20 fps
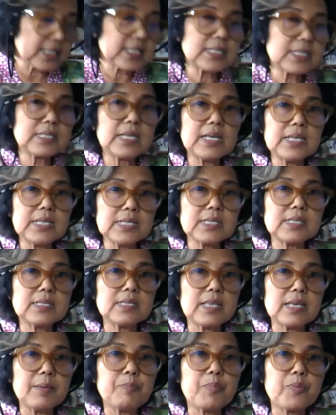
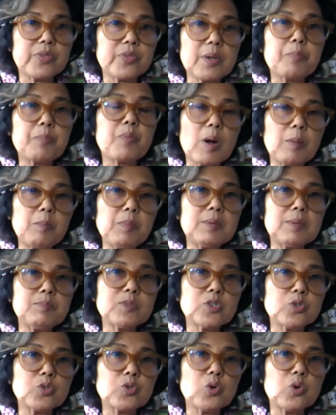is the
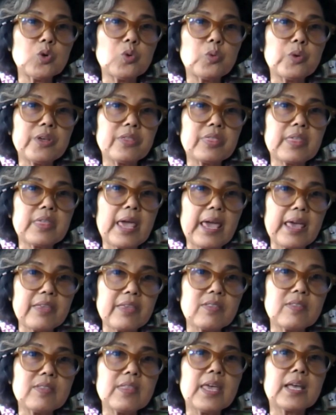problem to do with
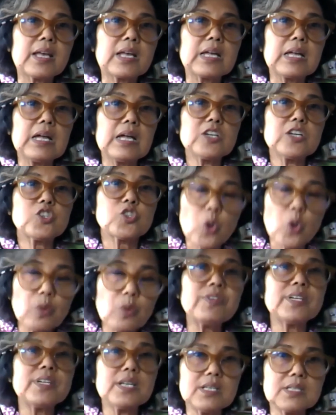ethnic
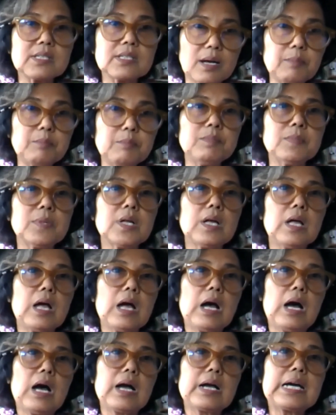chauvinism,
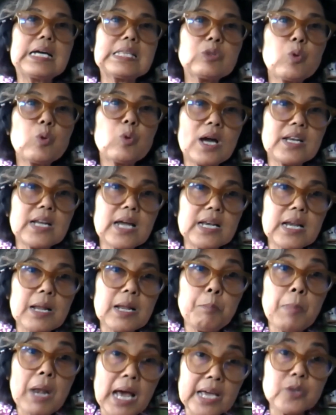ketuanan
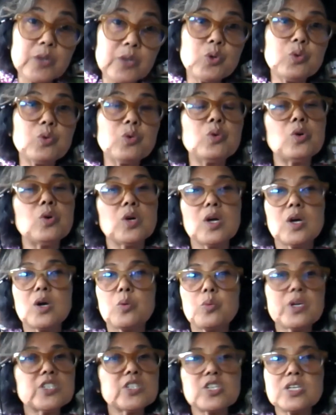Melayu,
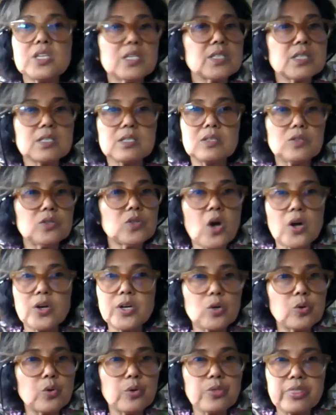which is
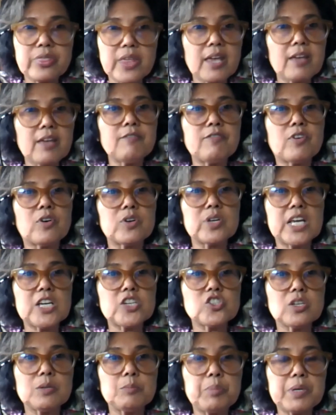not a good thing for
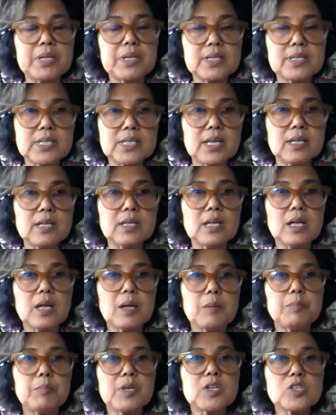nation building,
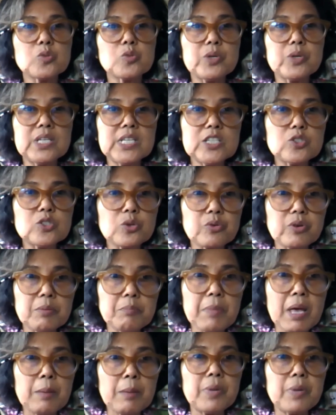because we need to
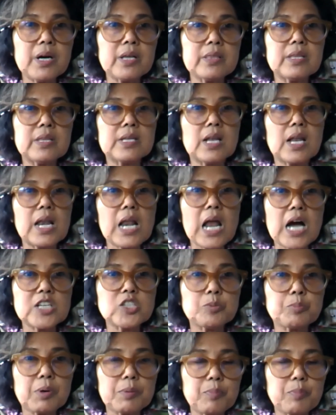remember that a
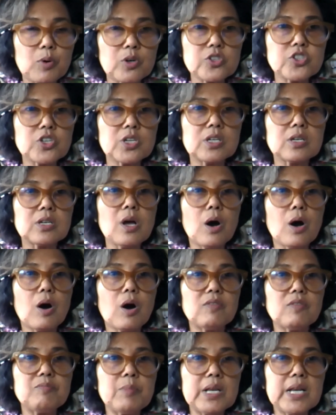large proportion
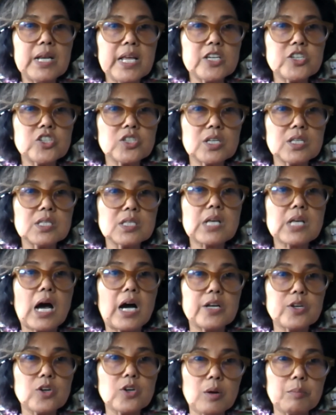of Malaysians
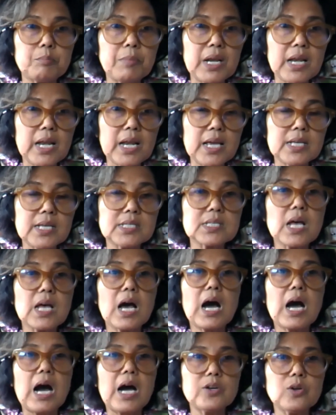are not Malays,
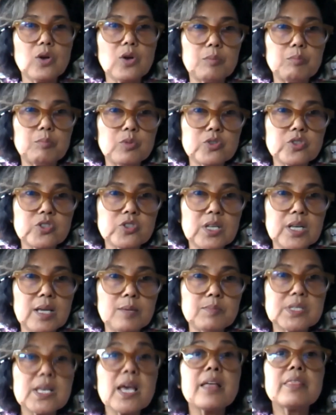are not
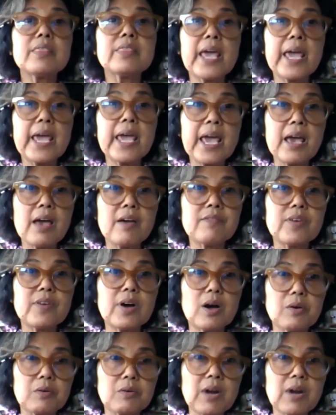Muslims. They have
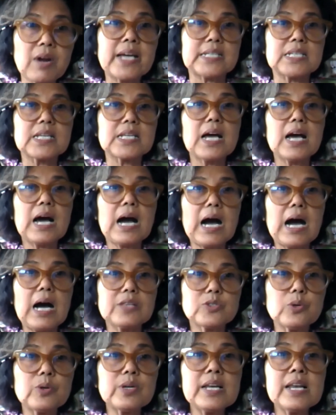a right
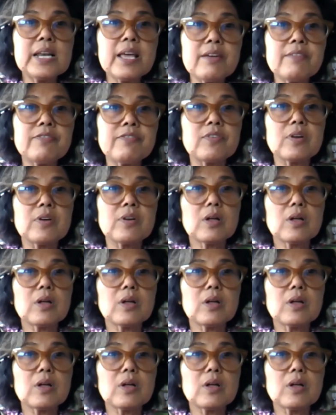to live